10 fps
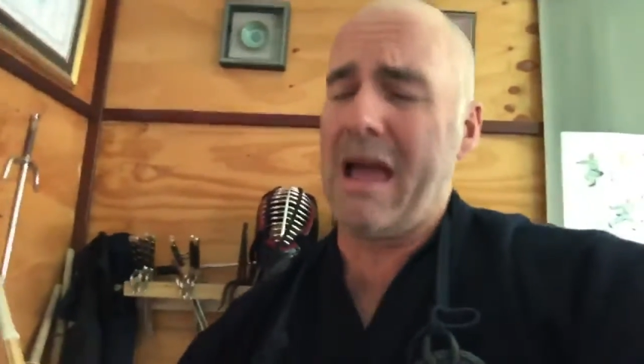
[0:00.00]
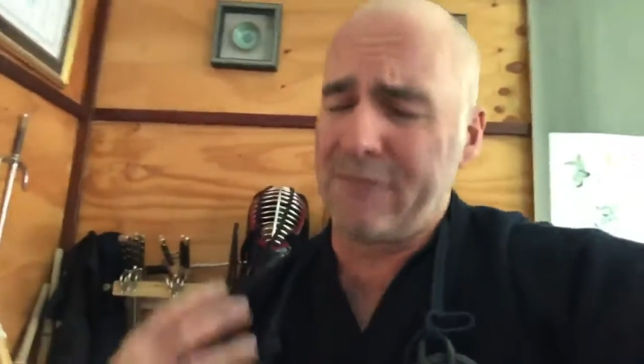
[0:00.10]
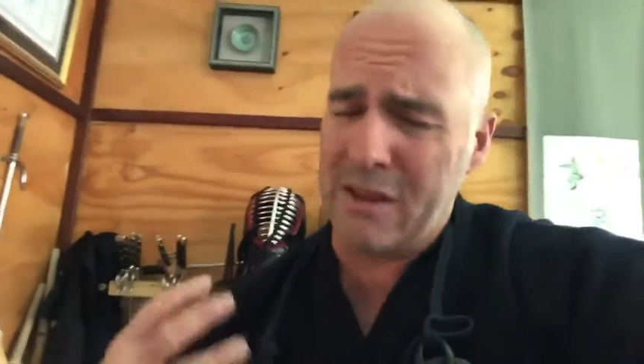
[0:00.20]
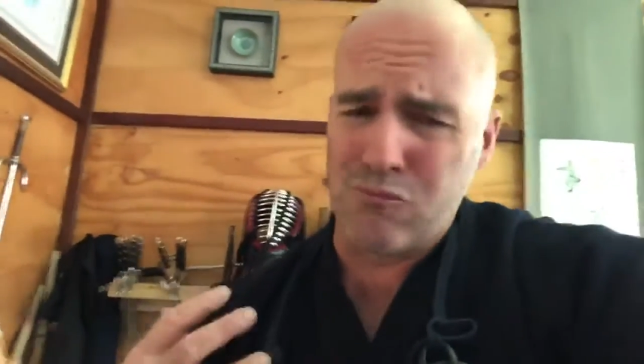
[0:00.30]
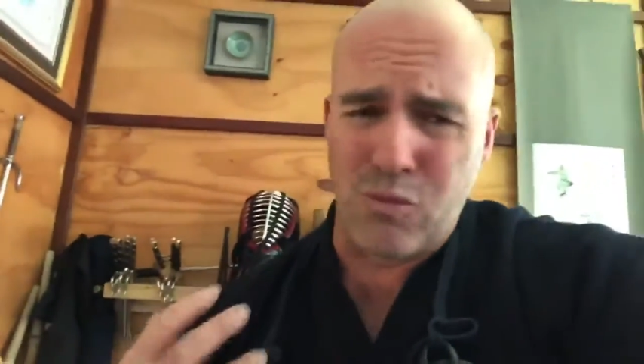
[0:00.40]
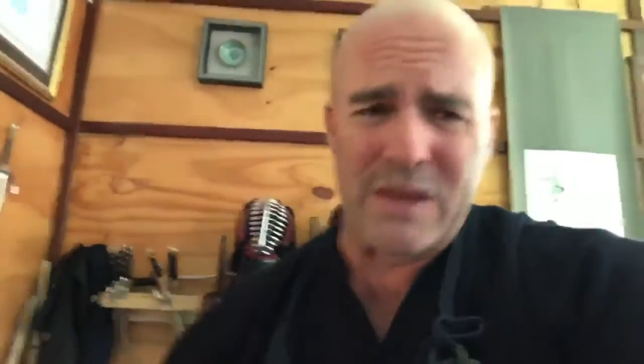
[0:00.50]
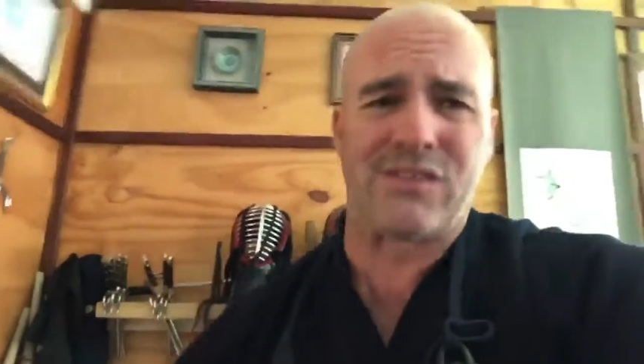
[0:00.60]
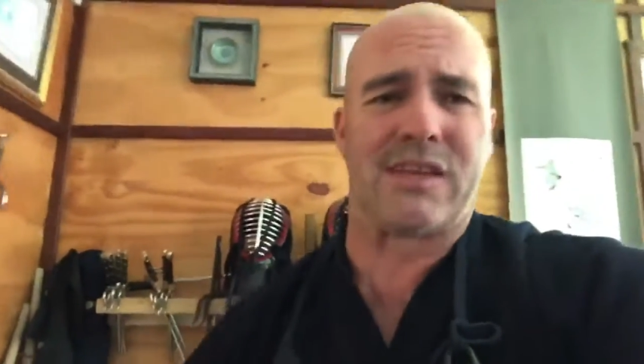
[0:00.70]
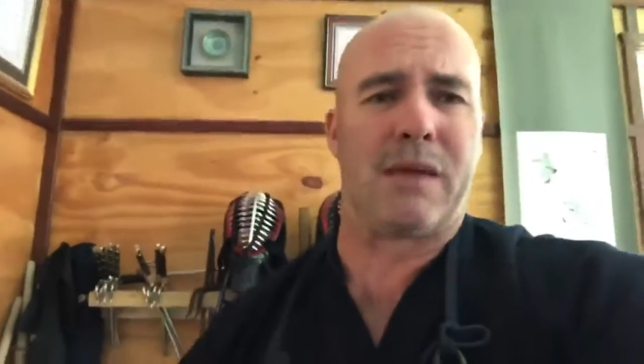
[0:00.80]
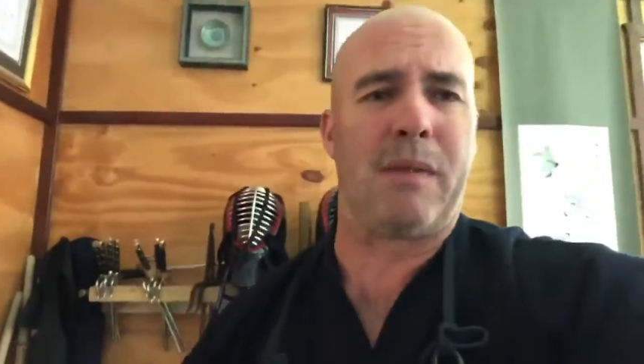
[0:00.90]
You have to have
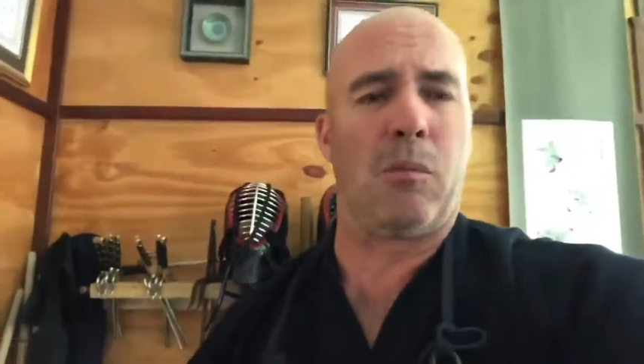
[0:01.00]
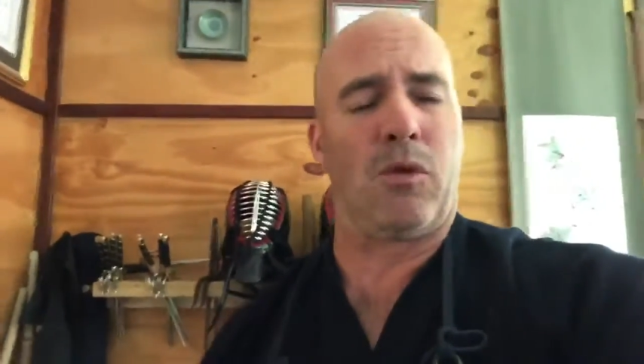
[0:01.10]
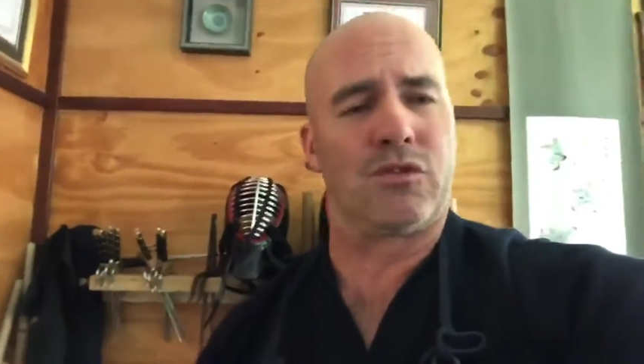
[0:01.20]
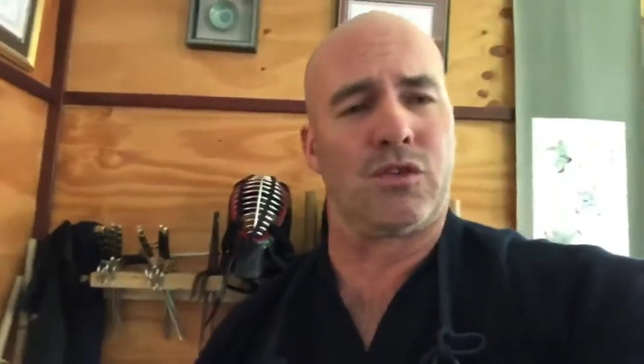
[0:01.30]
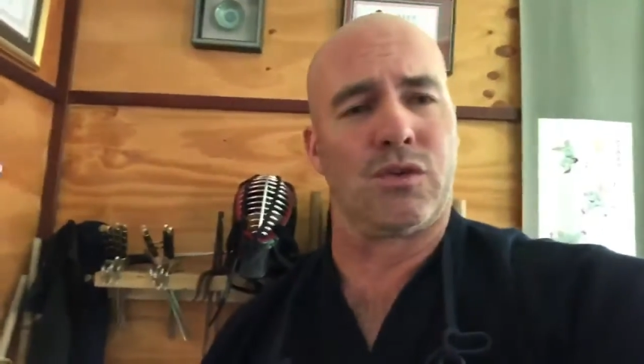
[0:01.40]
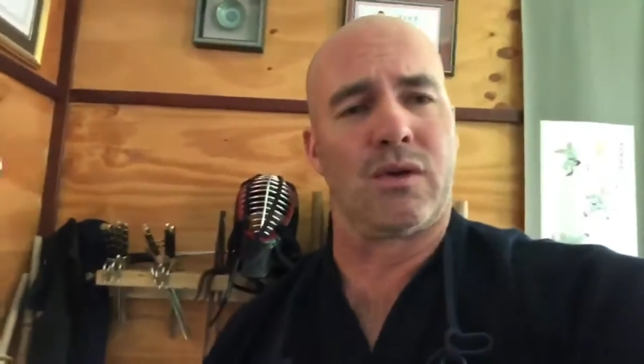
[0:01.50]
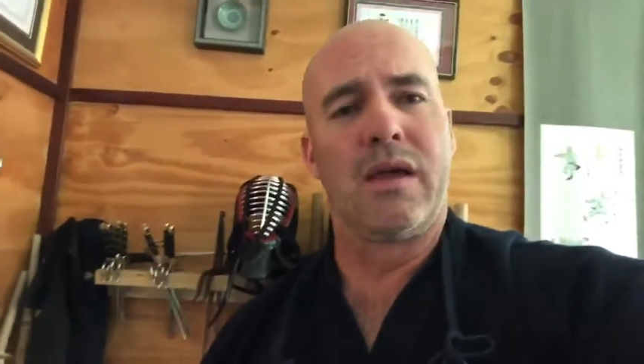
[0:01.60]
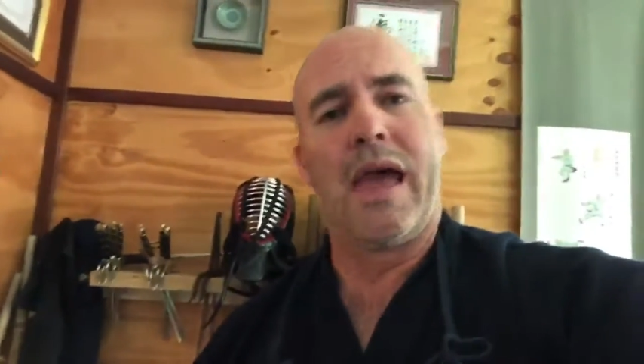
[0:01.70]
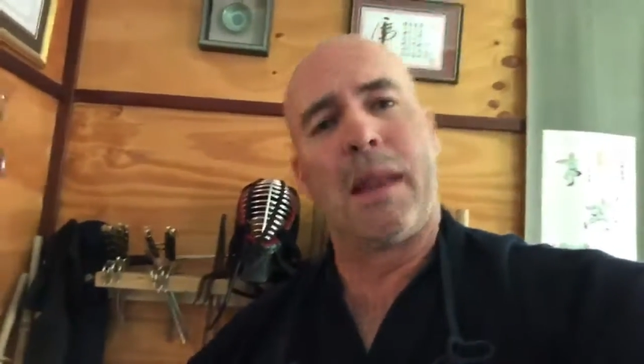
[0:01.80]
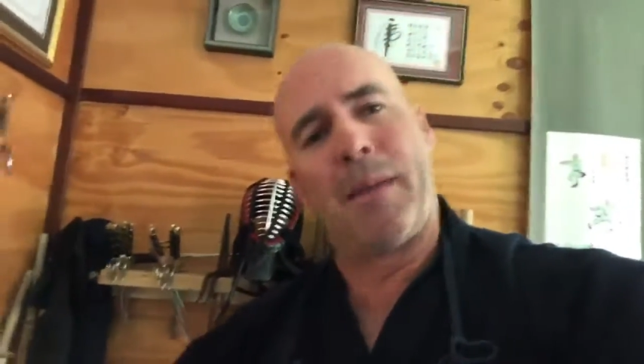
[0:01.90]
reasoning about what you do
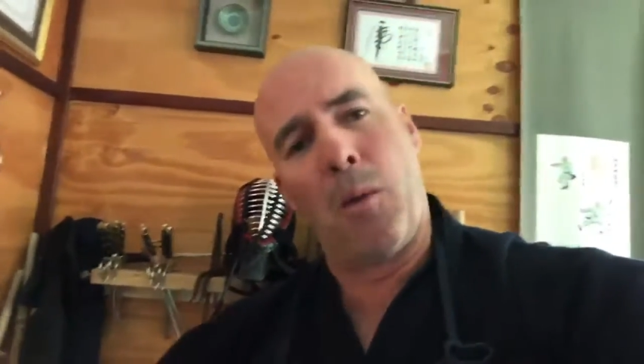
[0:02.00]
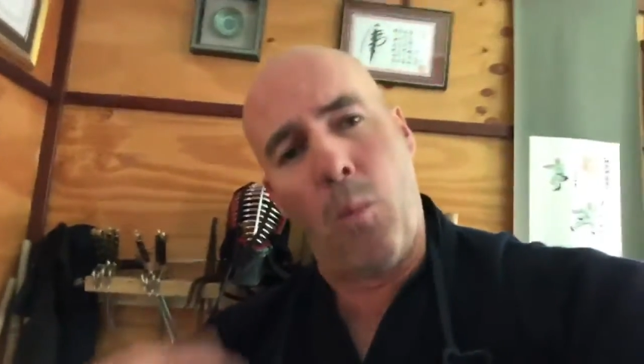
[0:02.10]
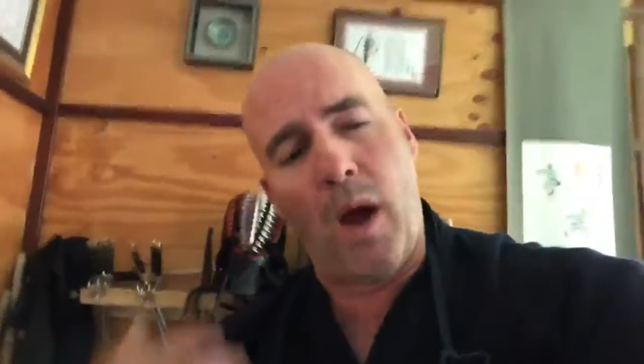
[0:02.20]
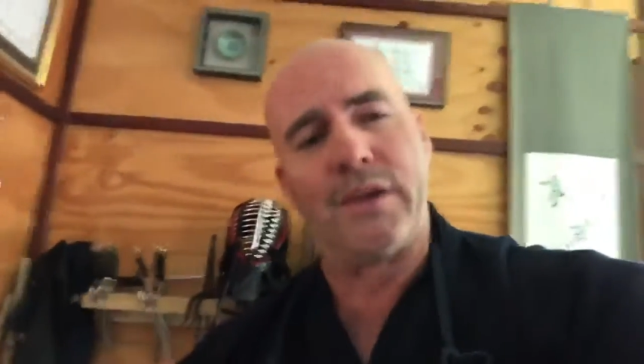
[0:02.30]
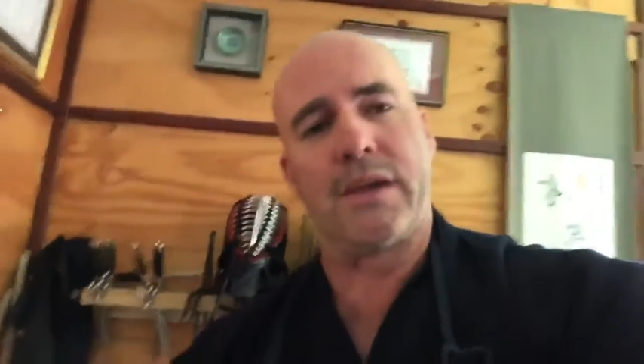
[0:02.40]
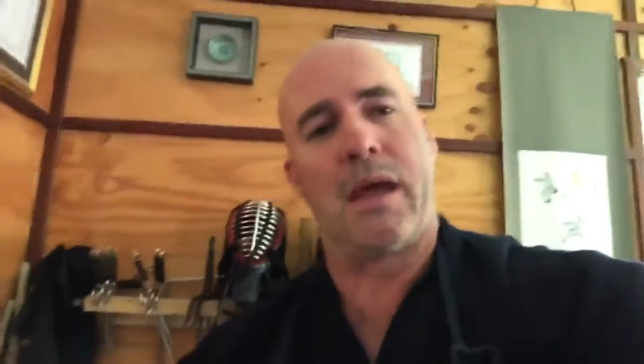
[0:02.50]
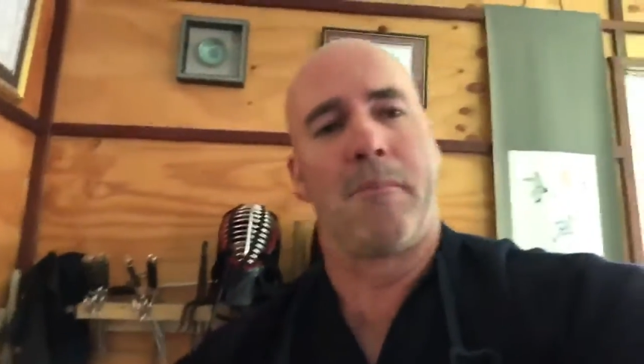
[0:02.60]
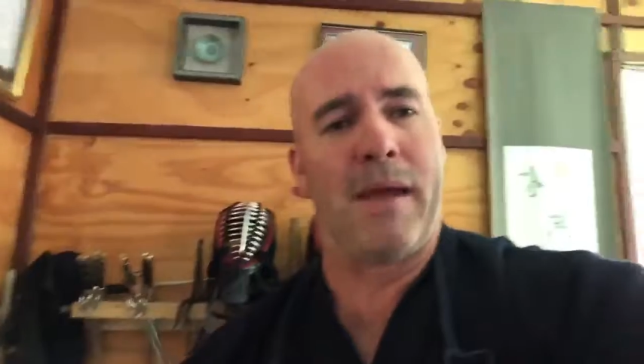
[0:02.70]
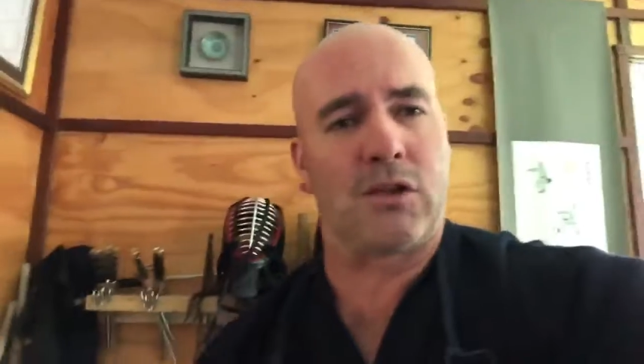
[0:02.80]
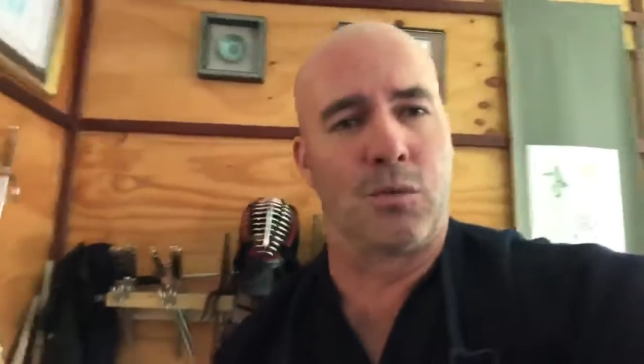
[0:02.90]
and about why you
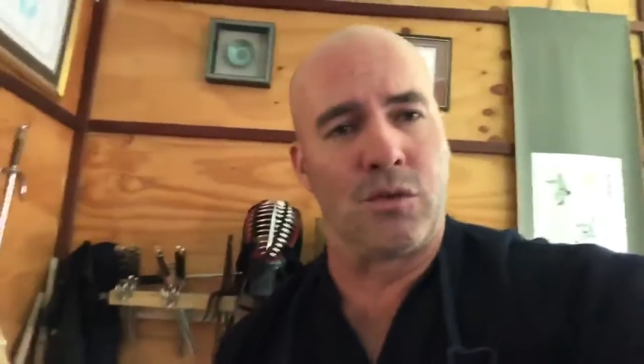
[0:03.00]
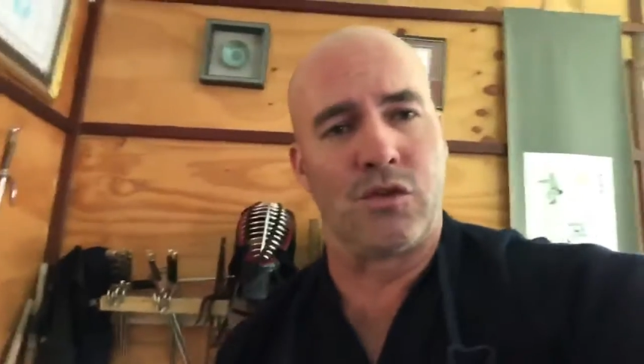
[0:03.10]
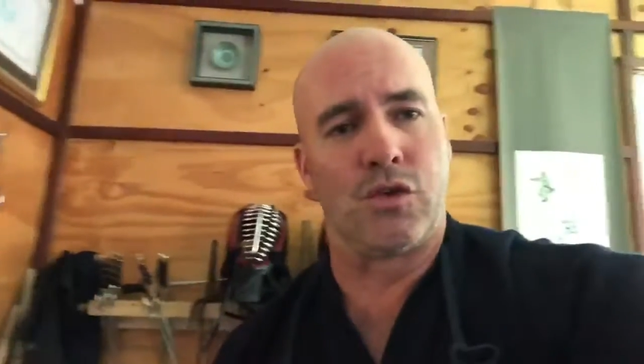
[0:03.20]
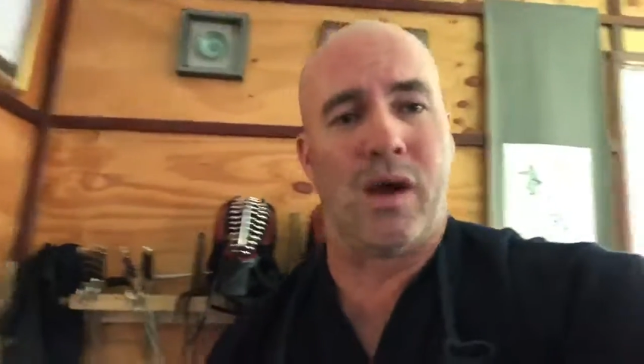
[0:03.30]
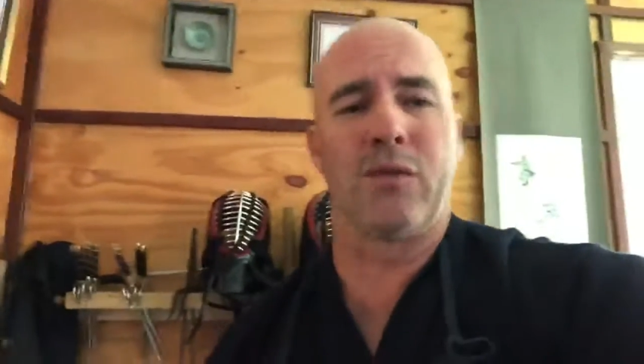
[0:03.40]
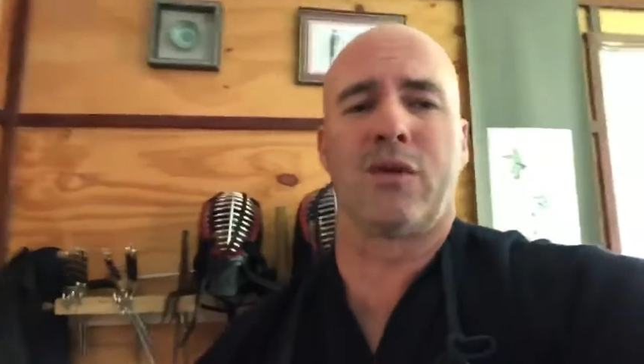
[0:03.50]
come back to what you do.